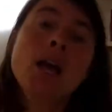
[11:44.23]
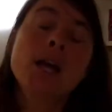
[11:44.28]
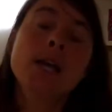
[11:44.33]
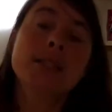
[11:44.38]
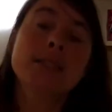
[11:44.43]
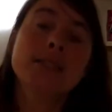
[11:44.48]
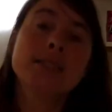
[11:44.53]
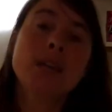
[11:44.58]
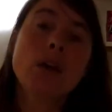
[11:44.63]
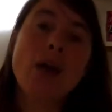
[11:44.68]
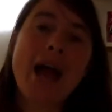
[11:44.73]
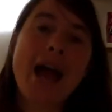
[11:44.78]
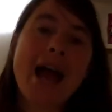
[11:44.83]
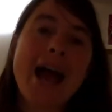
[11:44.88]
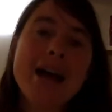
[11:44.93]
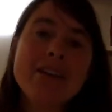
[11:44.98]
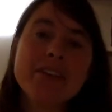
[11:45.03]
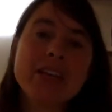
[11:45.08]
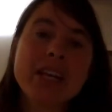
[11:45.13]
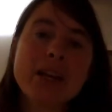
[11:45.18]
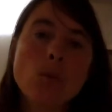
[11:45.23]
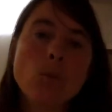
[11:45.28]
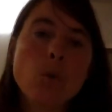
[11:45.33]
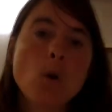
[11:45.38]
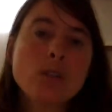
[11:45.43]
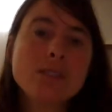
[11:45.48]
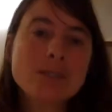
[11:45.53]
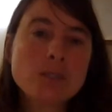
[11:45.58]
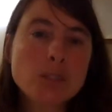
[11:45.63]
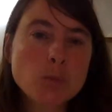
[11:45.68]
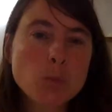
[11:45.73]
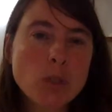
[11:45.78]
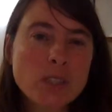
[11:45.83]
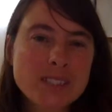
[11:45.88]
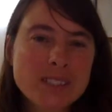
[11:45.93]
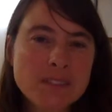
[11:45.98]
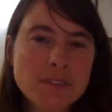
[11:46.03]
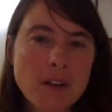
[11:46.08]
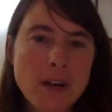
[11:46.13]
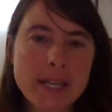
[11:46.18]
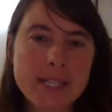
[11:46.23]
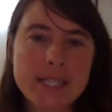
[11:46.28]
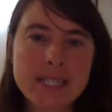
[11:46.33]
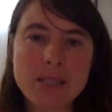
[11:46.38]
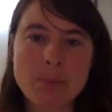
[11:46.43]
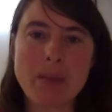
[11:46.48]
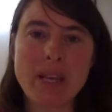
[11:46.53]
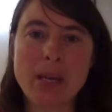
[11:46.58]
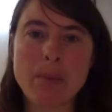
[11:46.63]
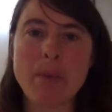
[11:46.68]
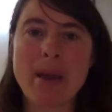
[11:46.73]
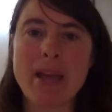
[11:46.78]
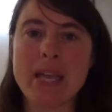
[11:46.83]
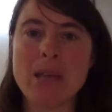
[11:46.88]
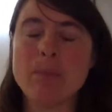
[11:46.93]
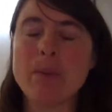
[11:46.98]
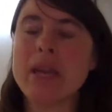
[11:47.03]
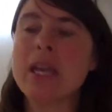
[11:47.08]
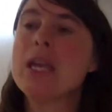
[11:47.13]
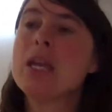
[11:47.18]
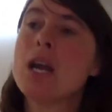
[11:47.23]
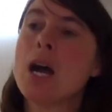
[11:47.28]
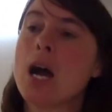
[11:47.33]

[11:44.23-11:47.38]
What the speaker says: So having what's defined as a big baby,